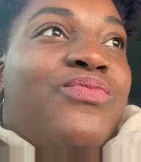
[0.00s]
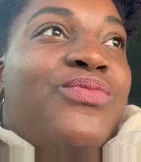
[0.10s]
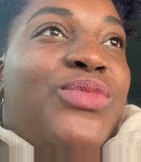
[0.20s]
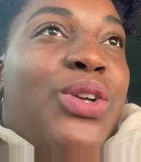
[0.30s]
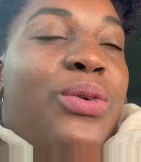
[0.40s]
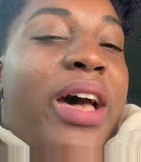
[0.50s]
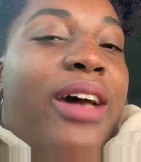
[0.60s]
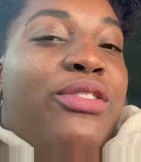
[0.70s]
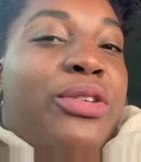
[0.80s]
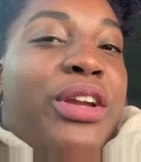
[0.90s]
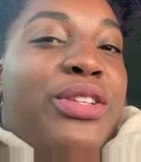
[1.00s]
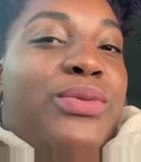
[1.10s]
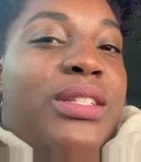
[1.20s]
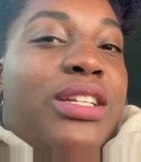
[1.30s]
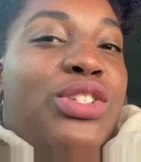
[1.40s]
don't have the greatest
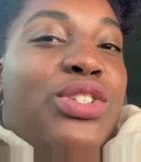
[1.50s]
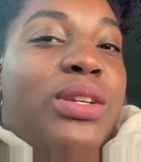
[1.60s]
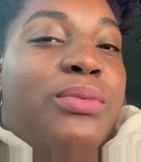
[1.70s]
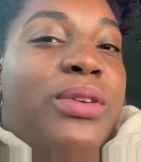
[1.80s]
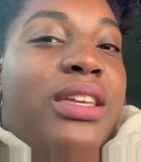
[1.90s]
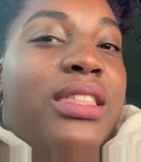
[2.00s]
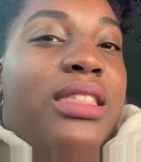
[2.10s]
relationship with.